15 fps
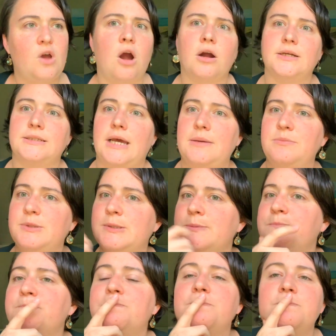archetypes,
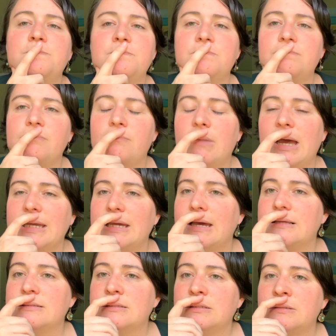I
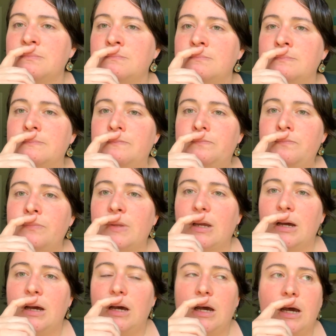guess.
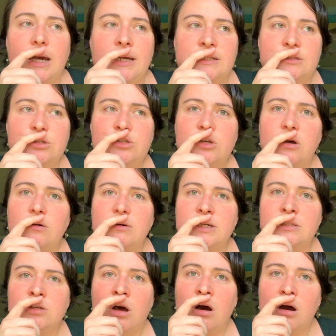And so
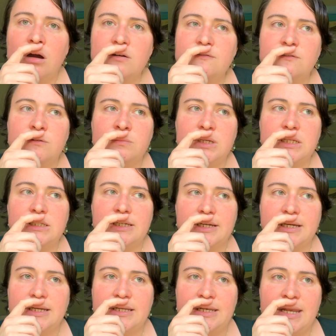it's hard for me to
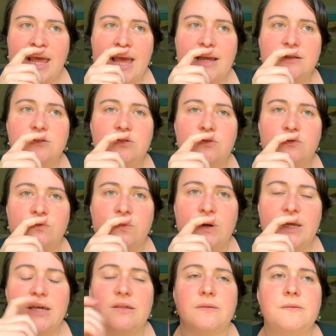connect
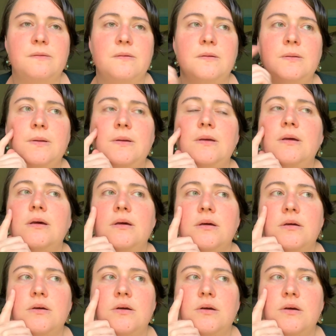with
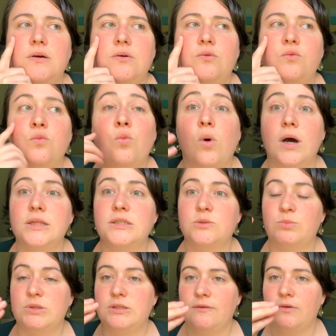one
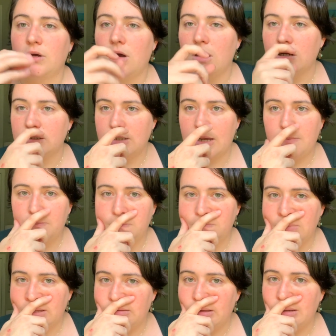specific archetype,
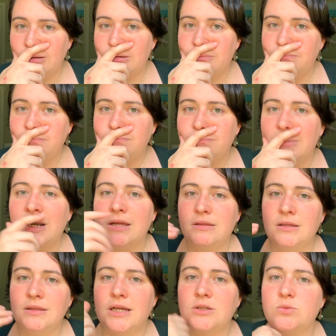I think. And I
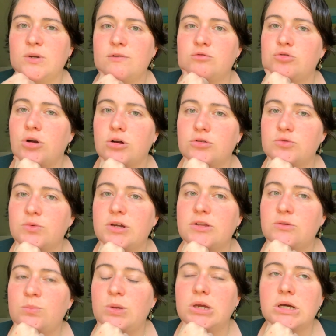think that's what I've struggled with,
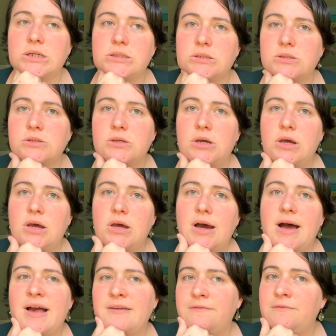because
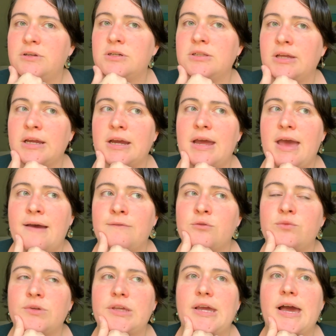I feel like I haven't
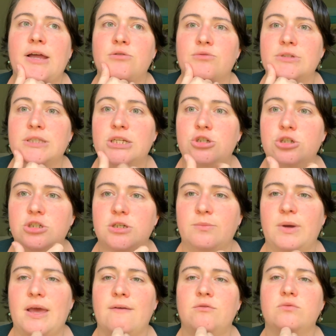really had a relationship.
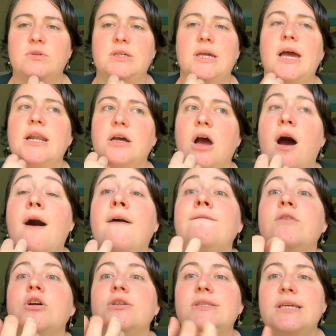I haven't really had a
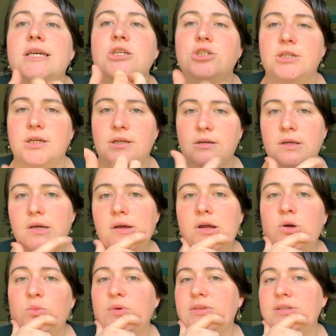conversation
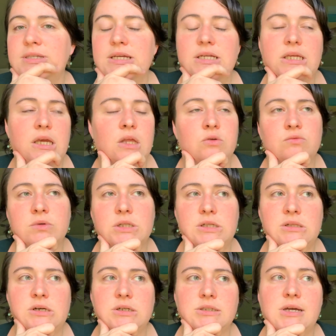with deity in a really
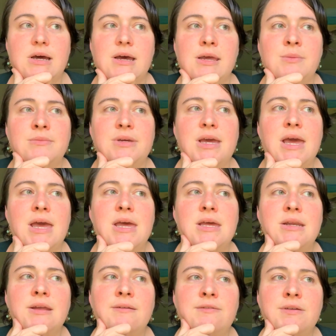long time.
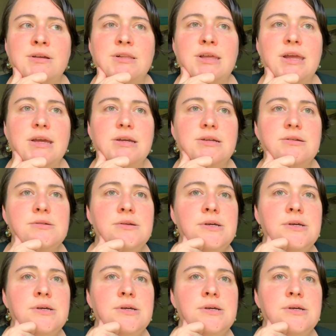And I feel like